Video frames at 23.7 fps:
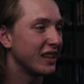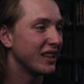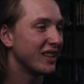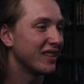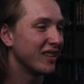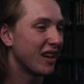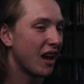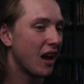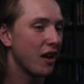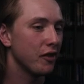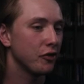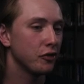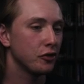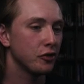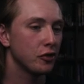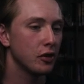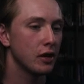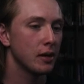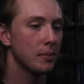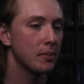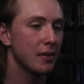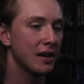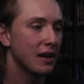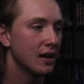the live
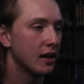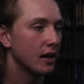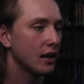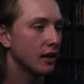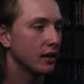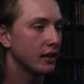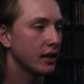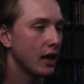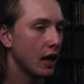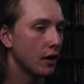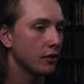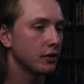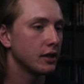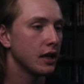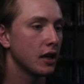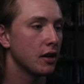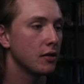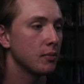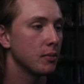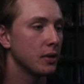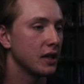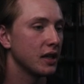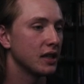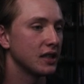stream
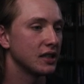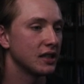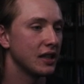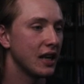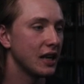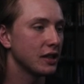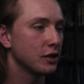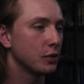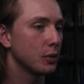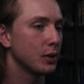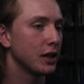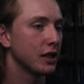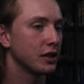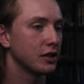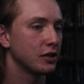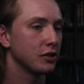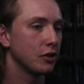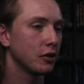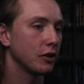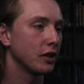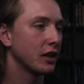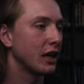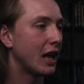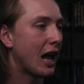countdown because that's what I
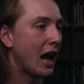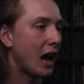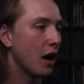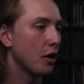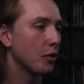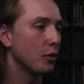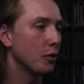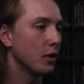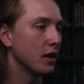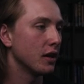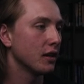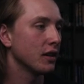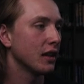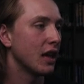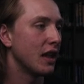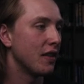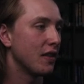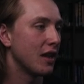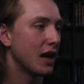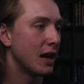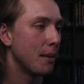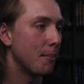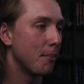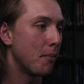started out with and
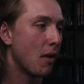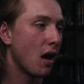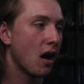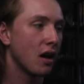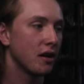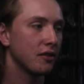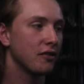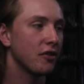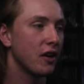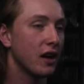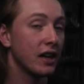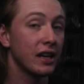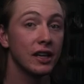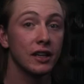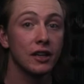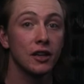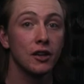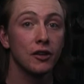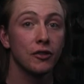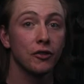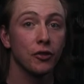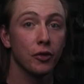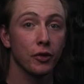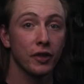then I modified it
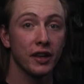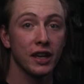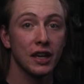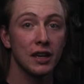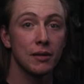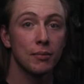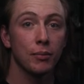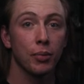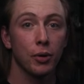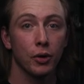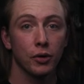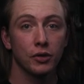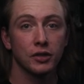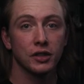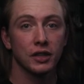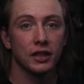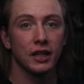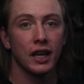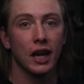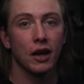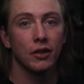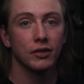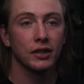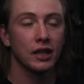for the
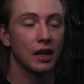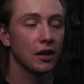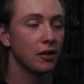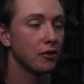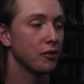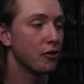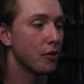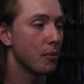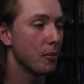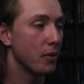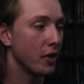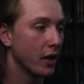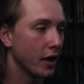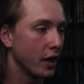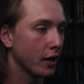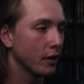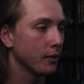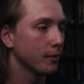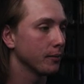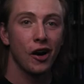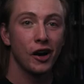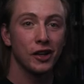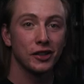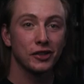in-person countdown from
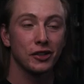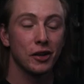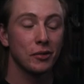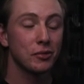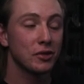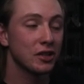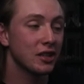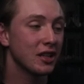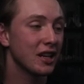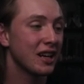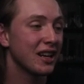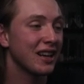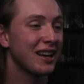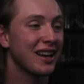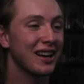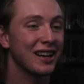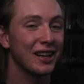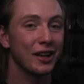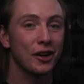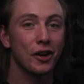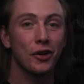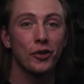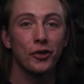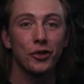there. All right, so I'm just gonna kind
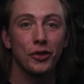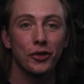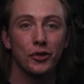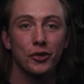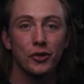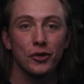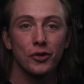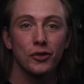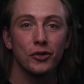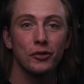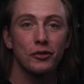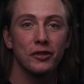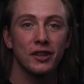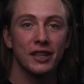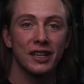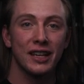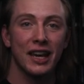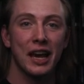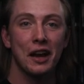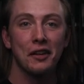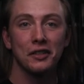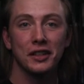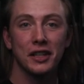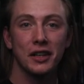of go through the
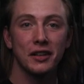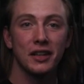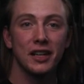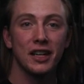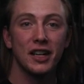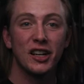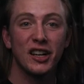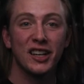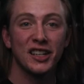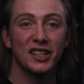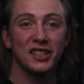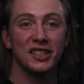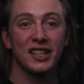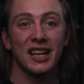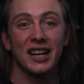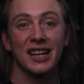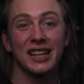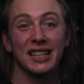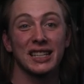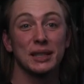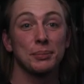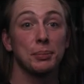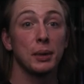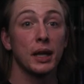countdown here and just kind
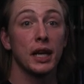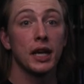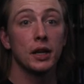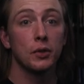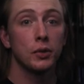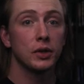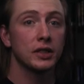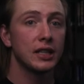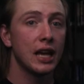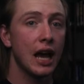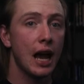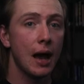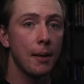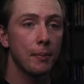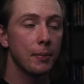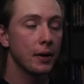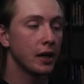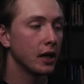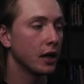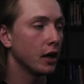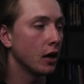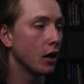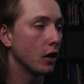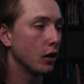of explain what's
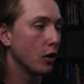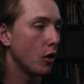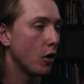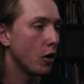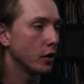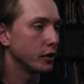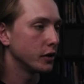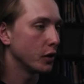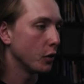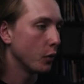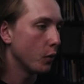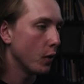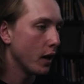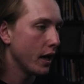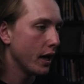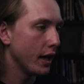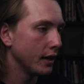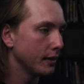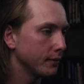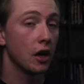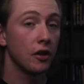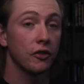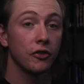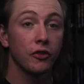happening along the
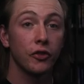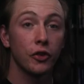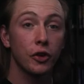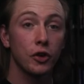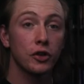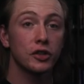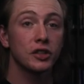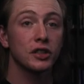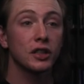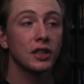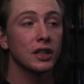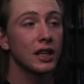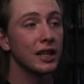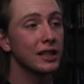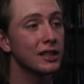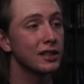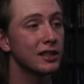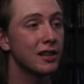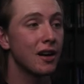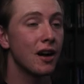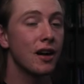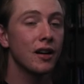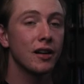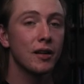way. All right, first,
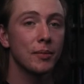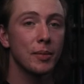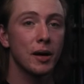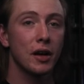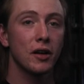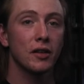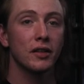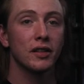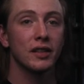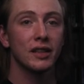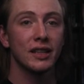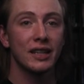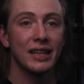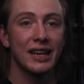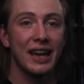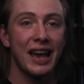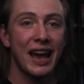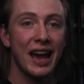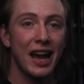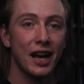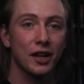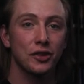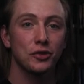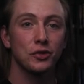let's talk about the
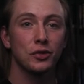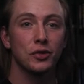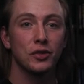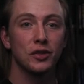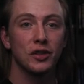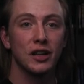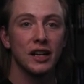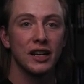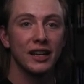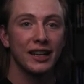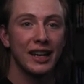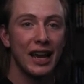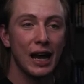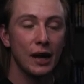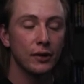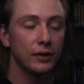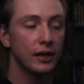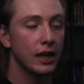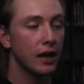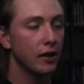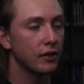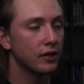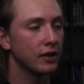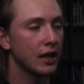actual
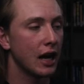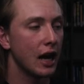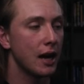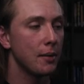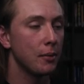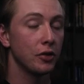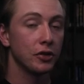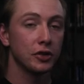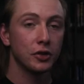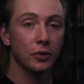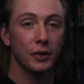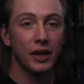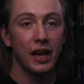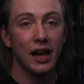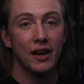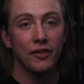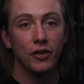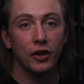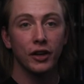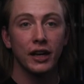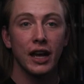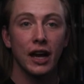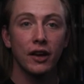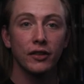countdown timer. So we
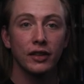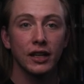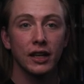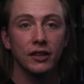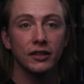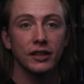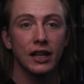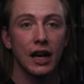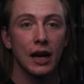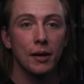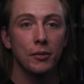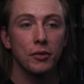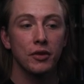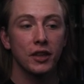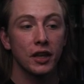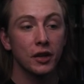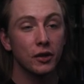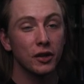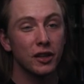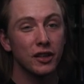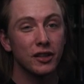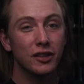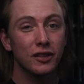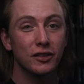have our countdown timer
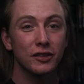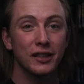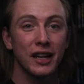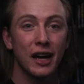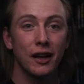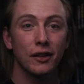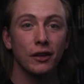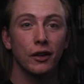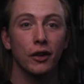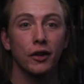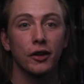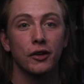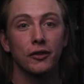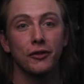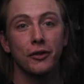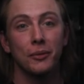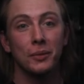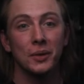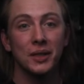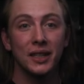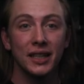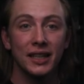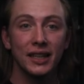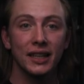that you either downloaded from
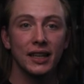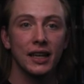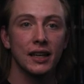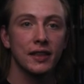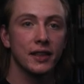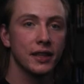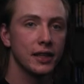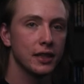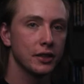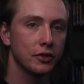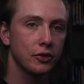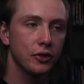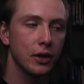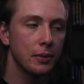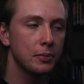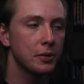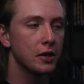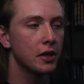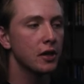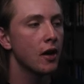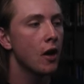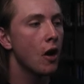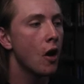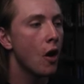the link in the
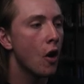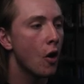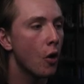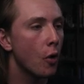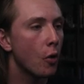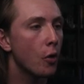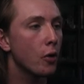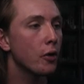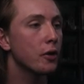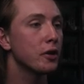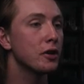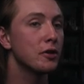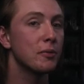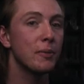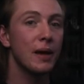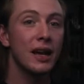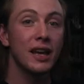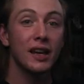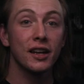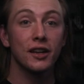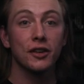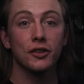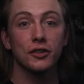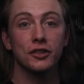description or you
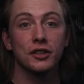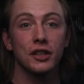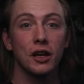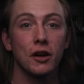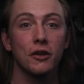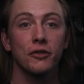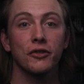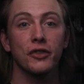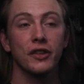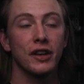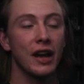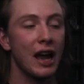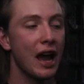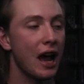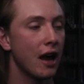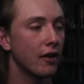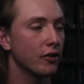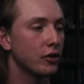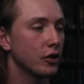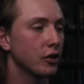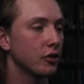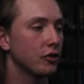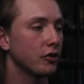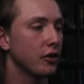made it yourself in
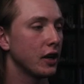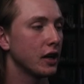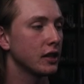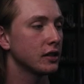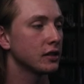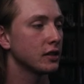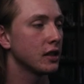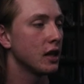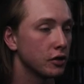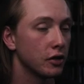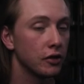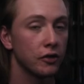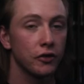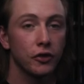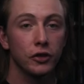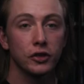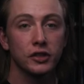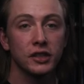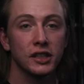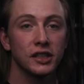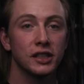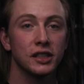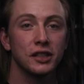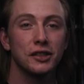After Effects. So the
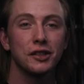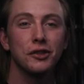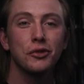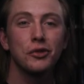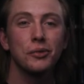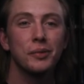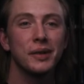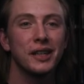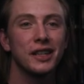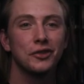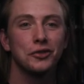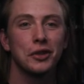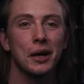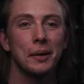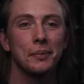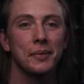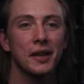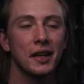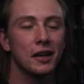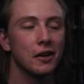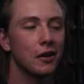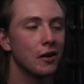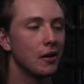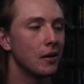first thing to do would be to drop
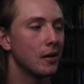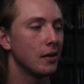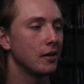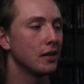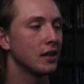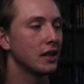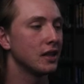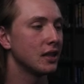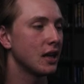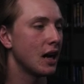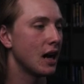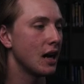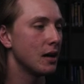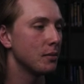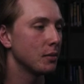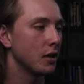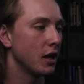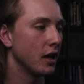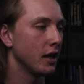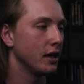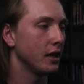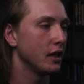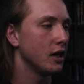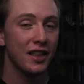that on the
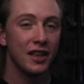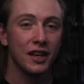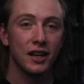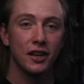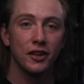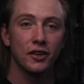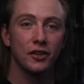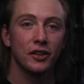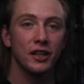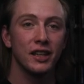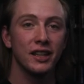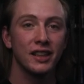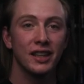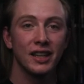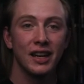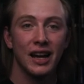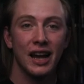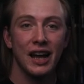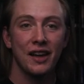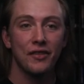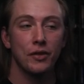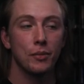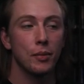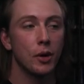timeline. Then underneath it, I
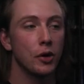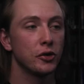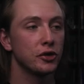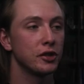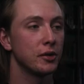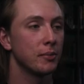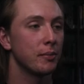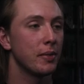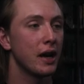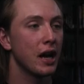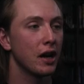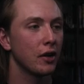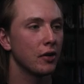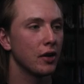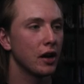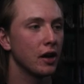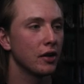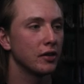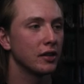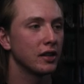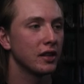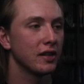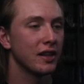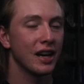have a motion
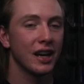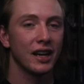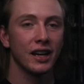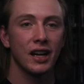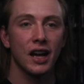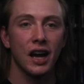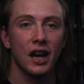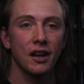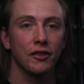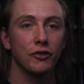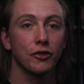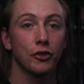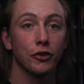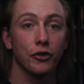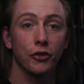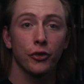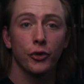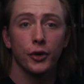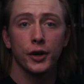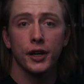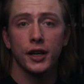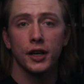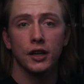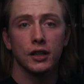background that I got for
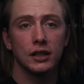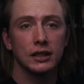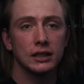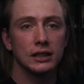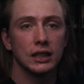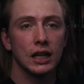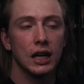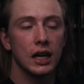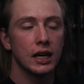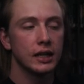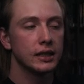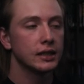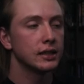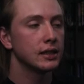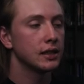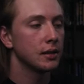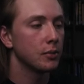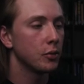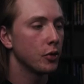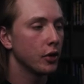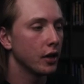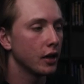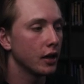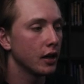free online
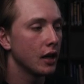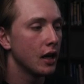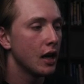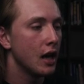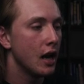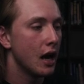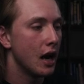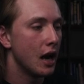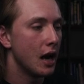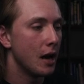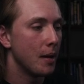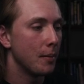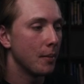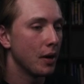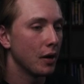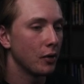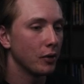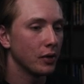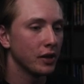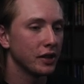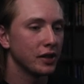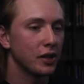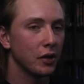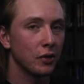somewhere. Um, I
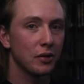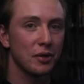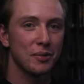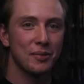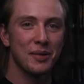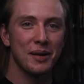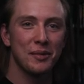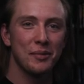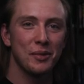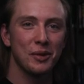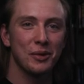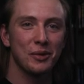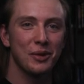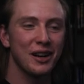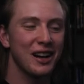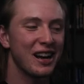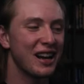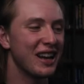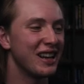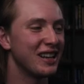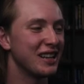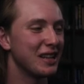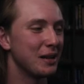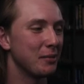really don't remember where
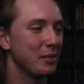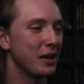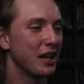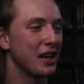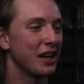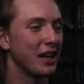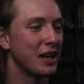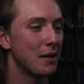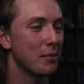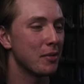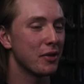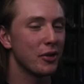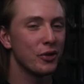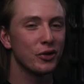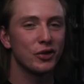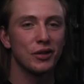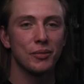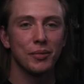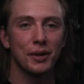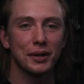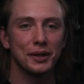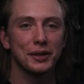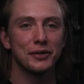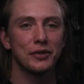I ended up getting it, but there's
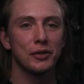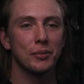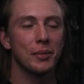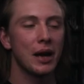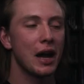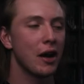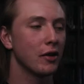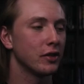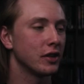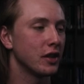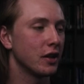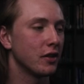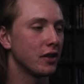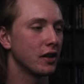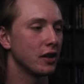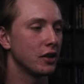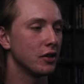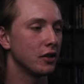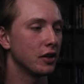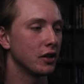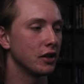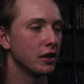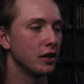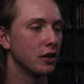a bunch bunch of them out there that
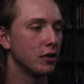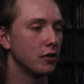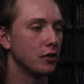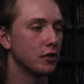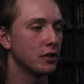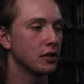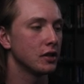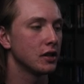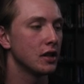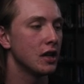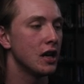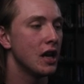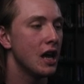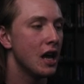you could use.